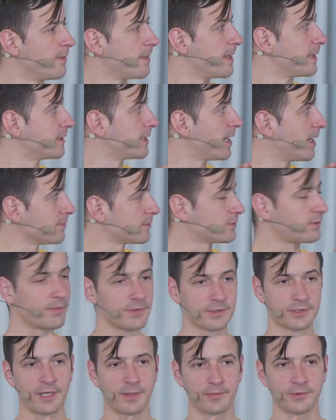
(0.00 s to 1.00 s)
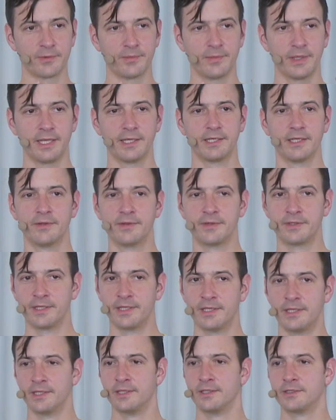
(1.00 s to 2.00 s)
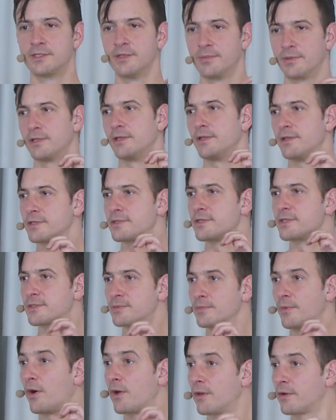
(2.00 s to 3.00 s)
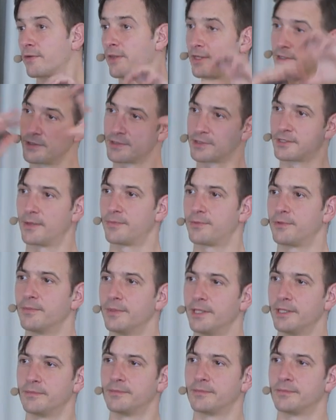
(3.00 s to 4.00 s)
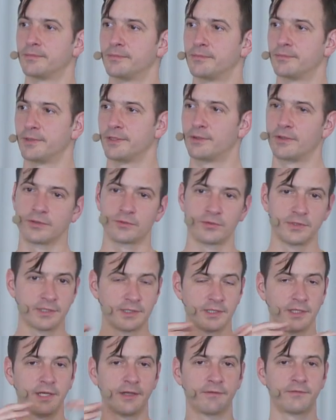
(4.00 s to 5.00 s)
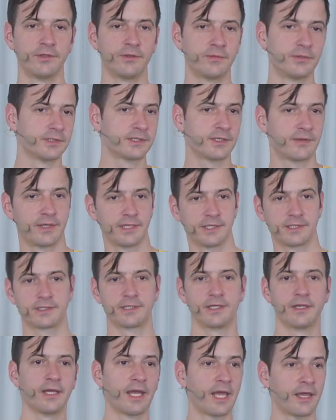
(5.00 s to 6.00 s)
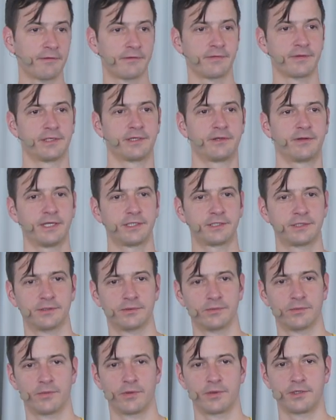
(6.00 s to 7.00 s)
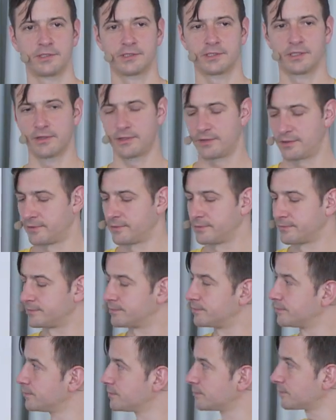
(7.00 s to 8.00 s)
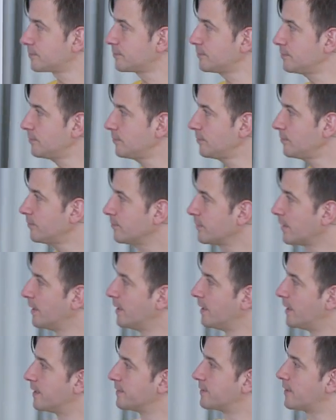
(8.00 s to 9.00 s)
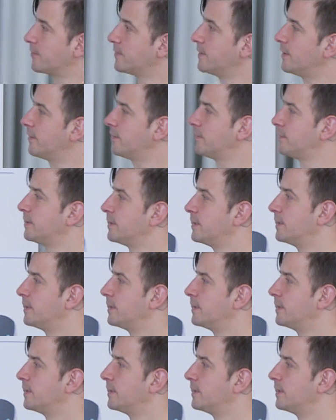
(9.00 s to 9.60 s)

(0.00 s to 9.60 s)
that comes from the subdomain, and typically this is smaller than the subdomain because we still have humans and they still have interaction with each other. And down here,